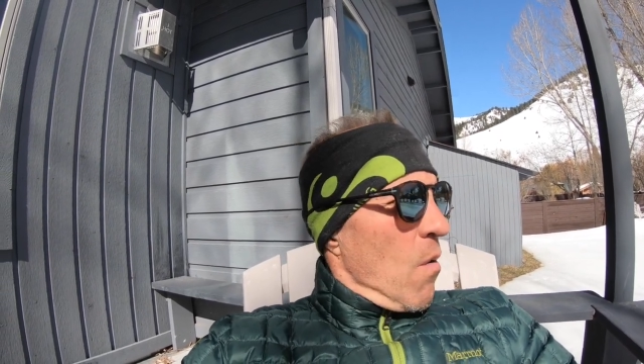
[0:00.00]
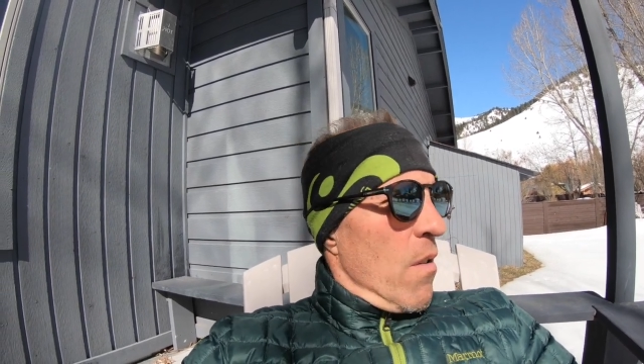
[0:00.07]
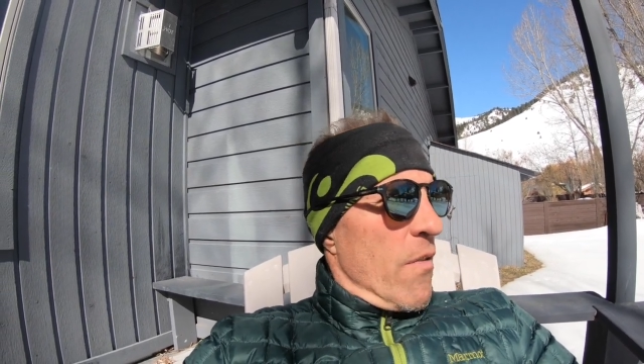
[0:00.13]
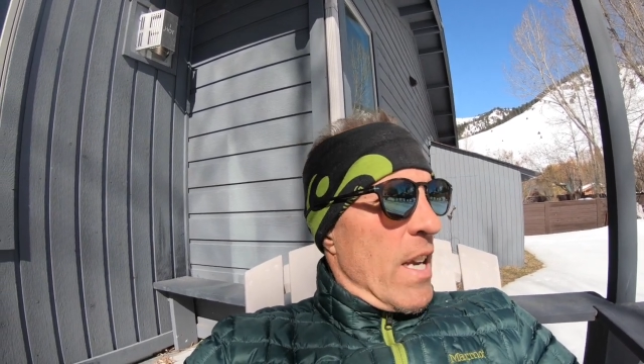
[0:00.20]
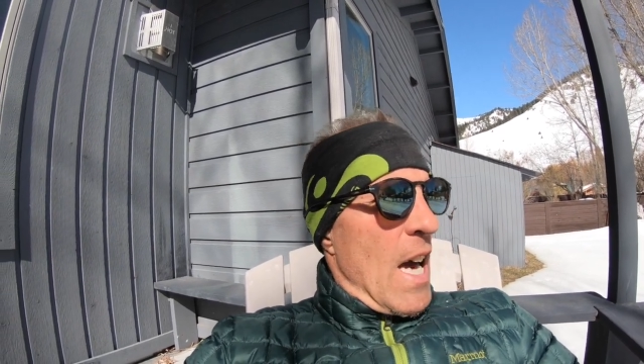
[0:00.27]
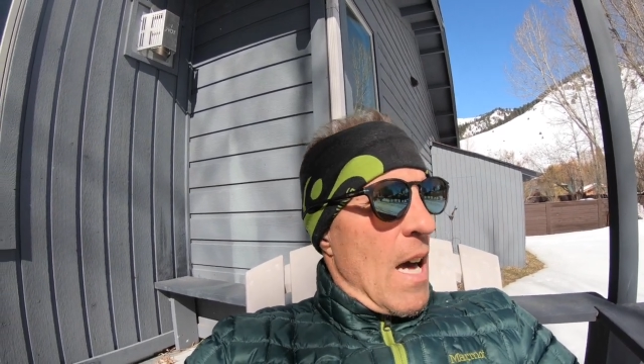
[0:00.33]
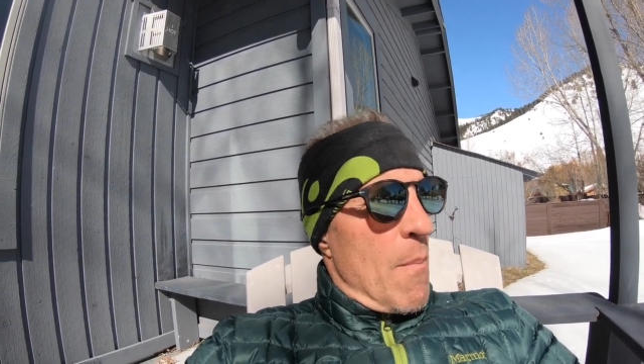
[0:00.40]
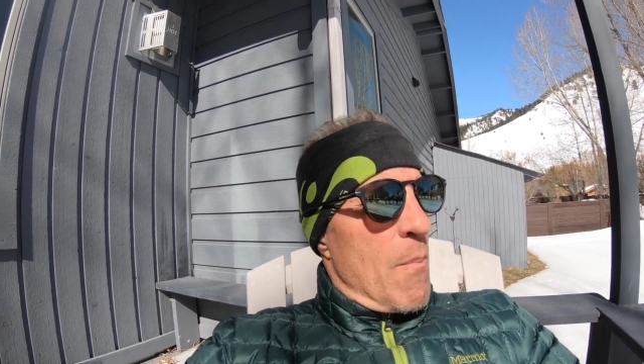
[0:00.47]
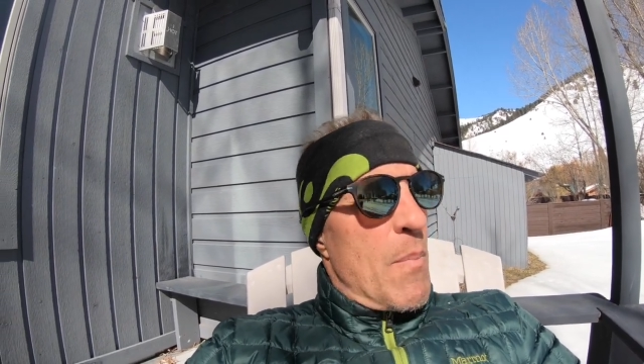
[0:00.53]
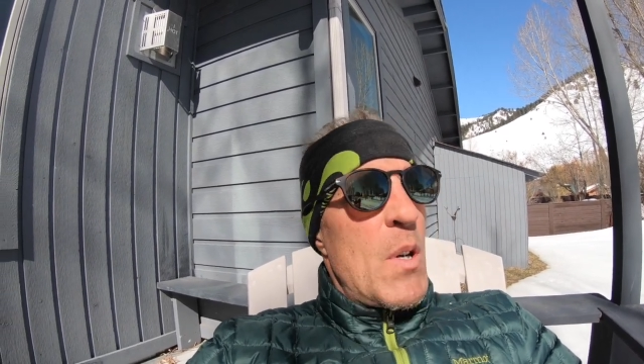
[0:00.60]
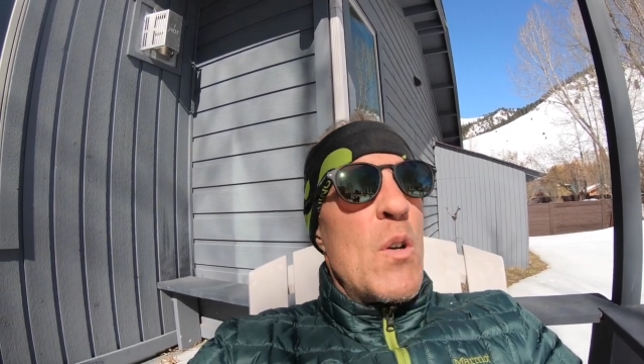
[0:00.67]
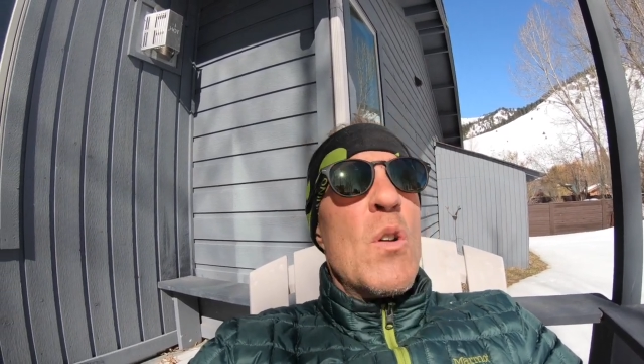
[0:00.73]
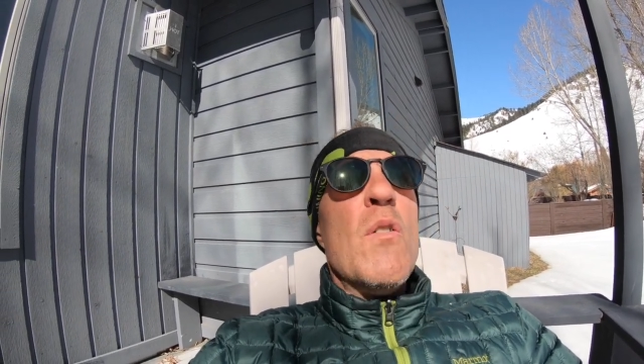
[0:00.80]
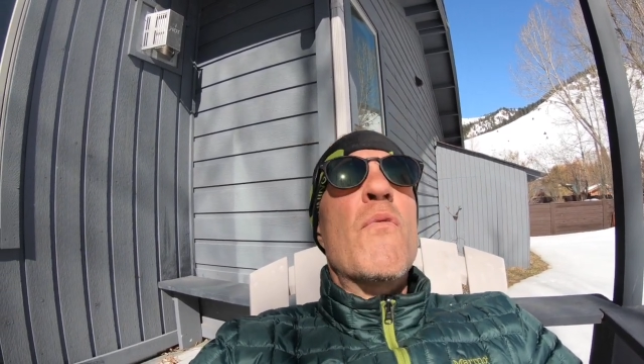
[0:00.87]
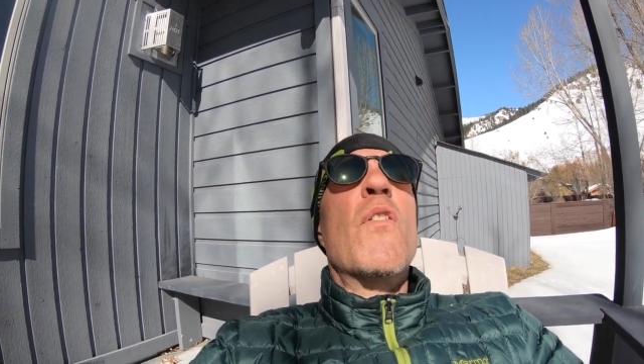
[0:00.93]
we've got a
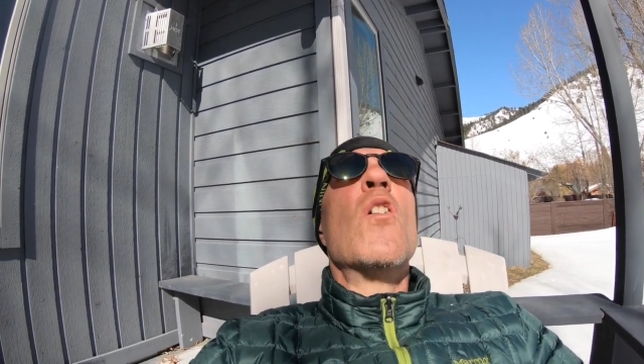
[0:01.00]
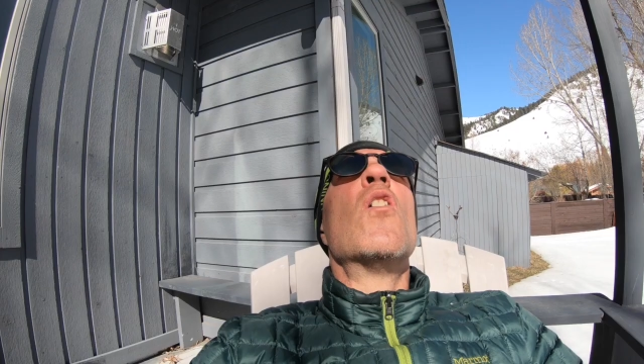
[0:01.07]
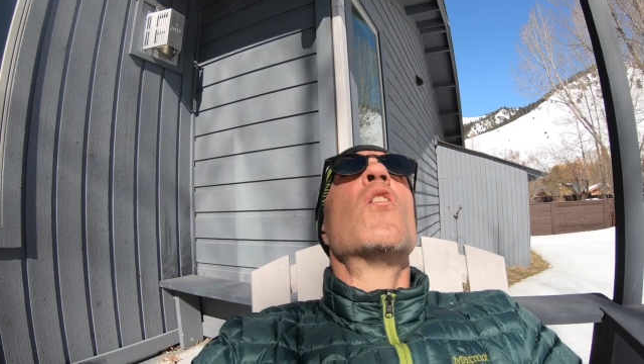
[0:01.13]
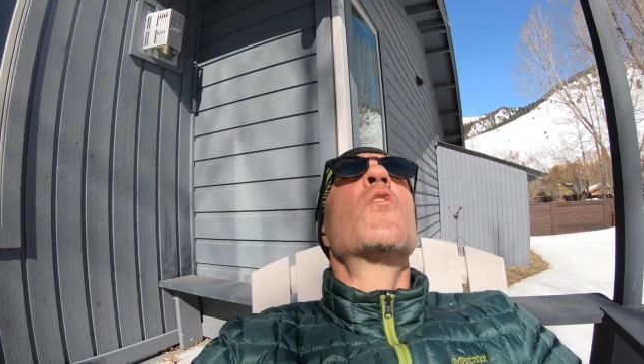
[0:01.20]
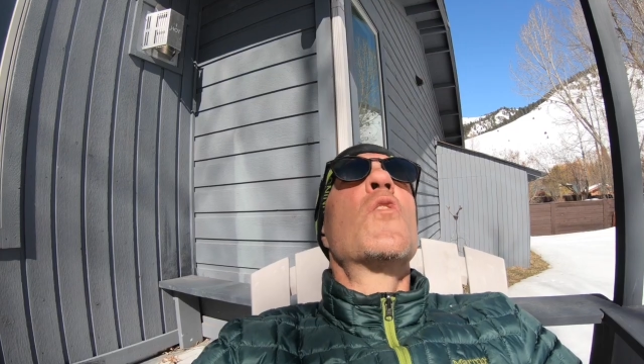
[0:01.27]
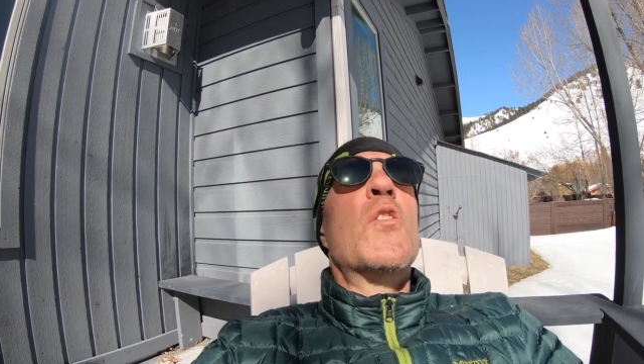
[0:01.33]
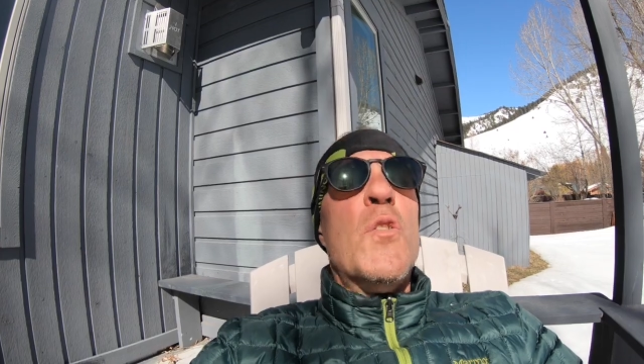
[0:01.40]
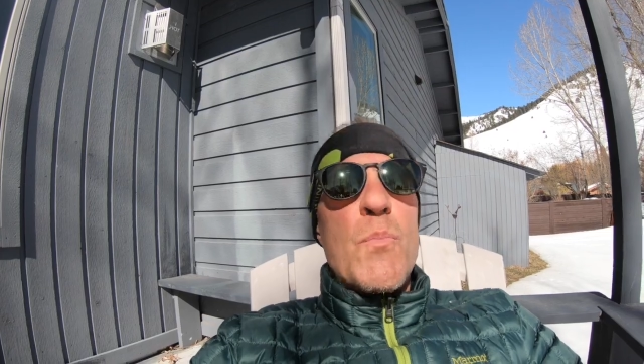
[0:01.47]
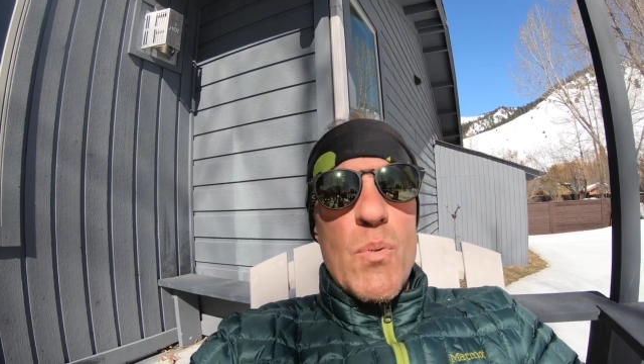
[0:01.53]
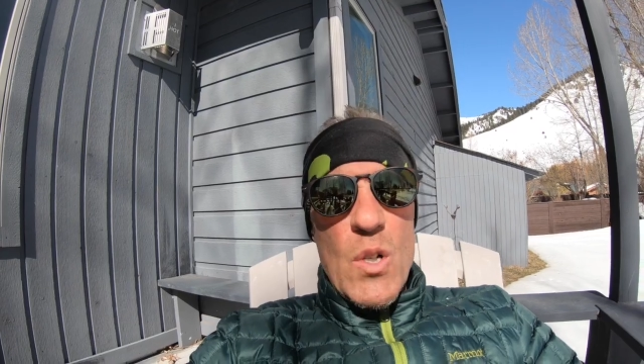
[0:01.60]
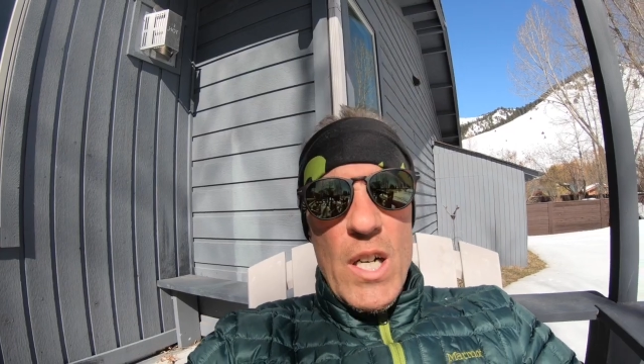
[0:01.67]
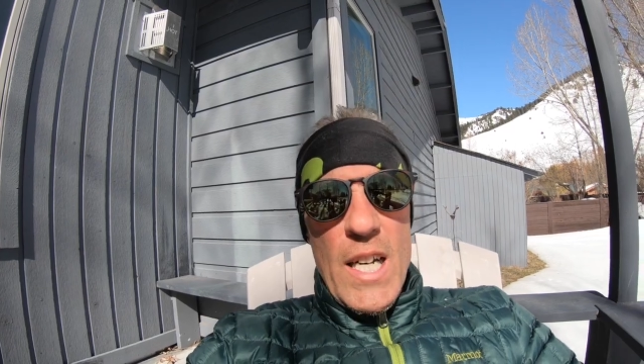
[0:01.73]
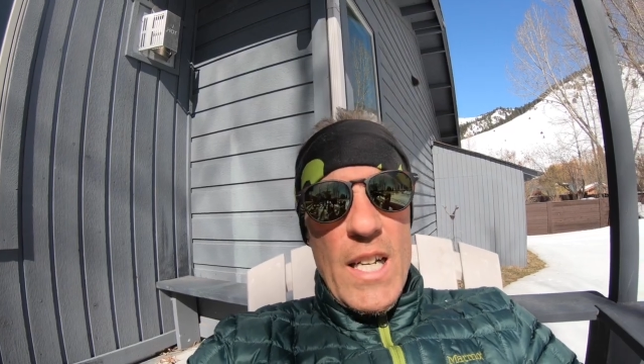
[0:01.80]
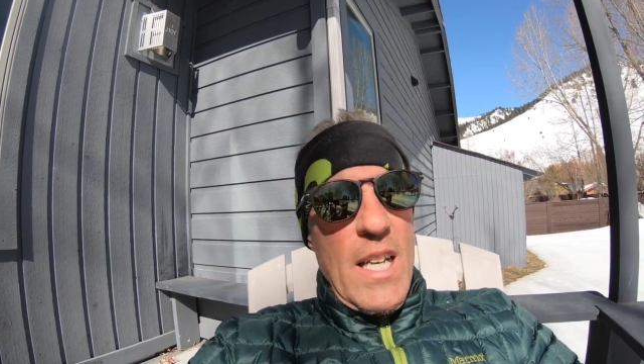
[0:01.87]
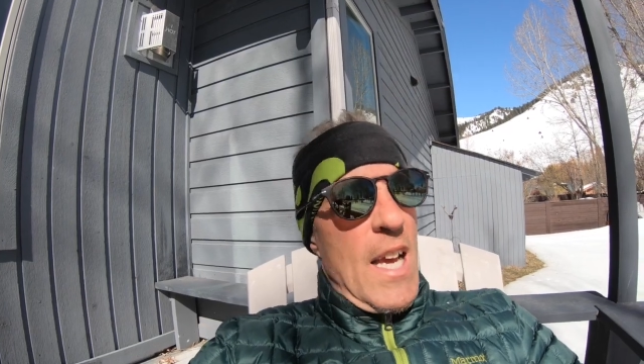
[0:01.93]
beautiful
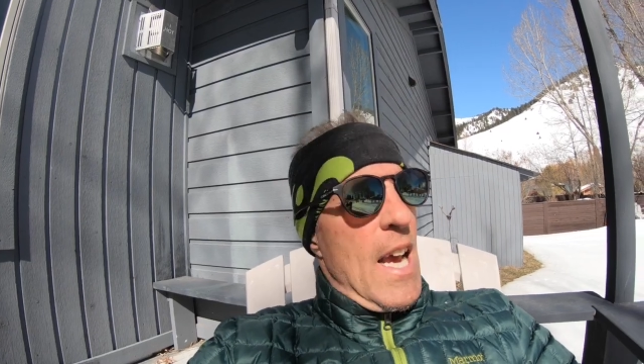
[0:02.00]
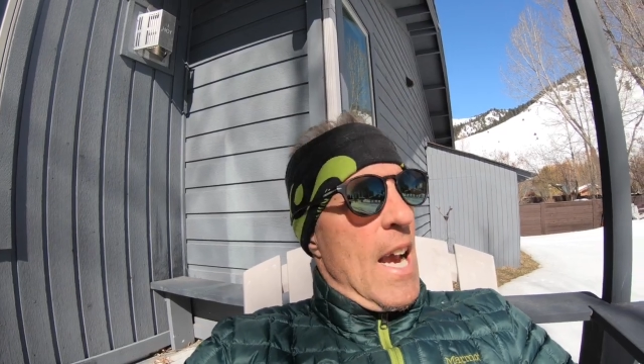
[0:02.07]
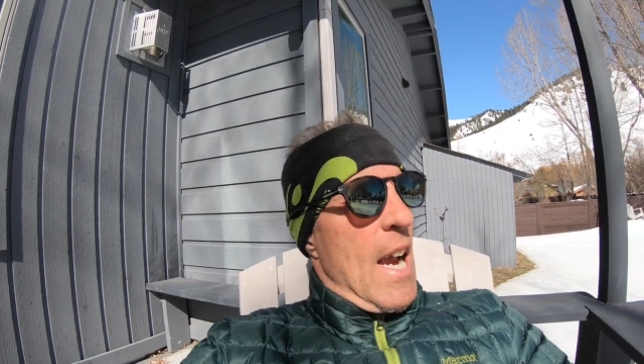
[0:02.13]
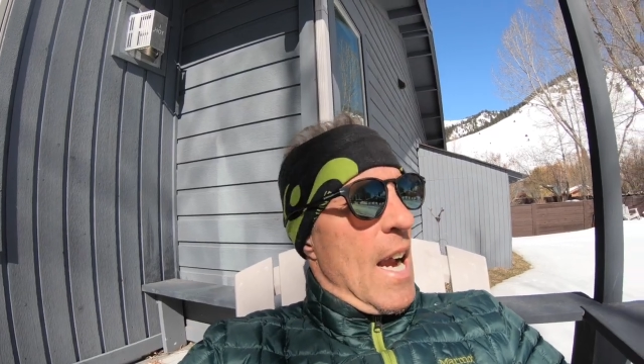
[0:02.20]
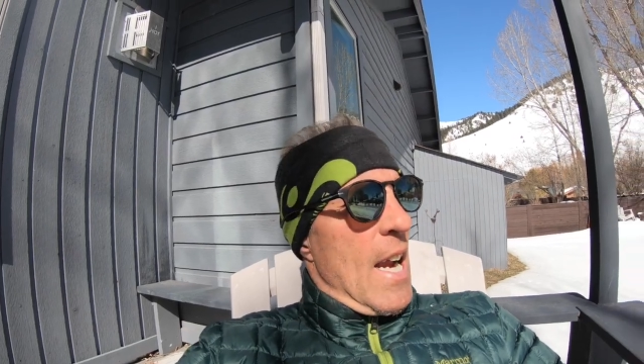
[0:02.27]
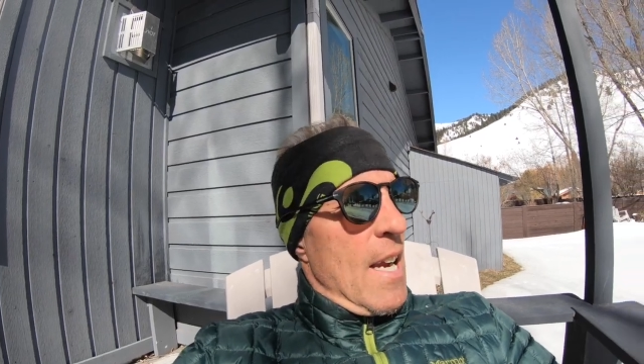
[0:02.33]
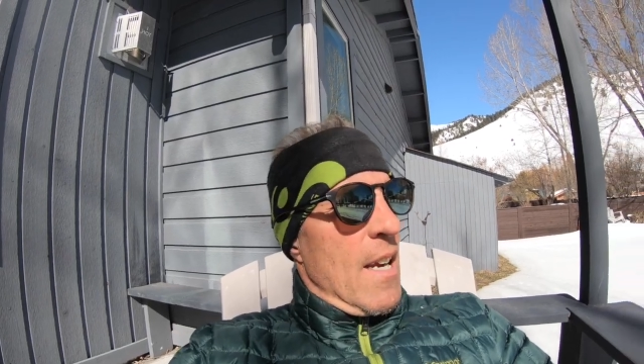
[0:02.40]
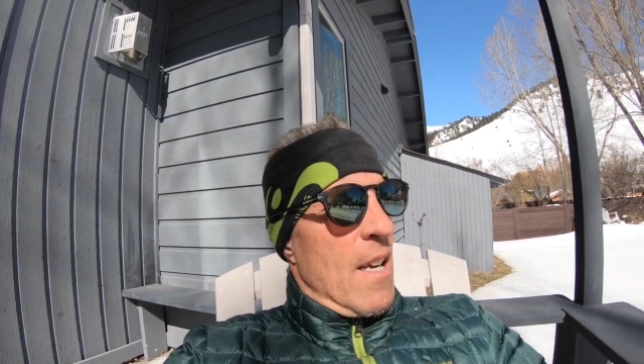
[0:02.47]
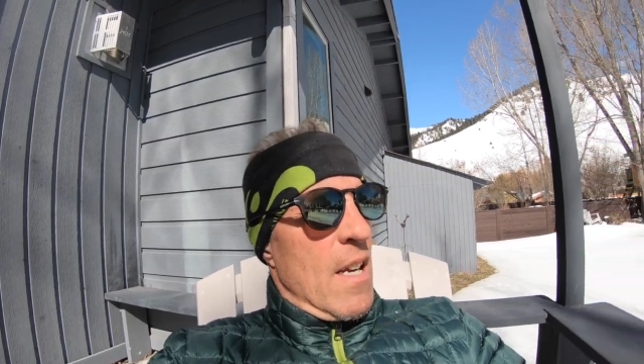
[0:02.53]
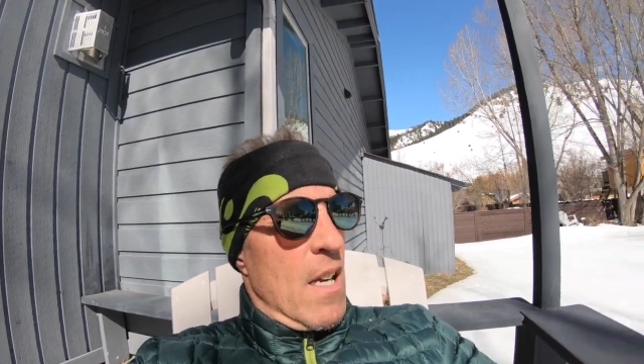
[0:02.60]
spring day,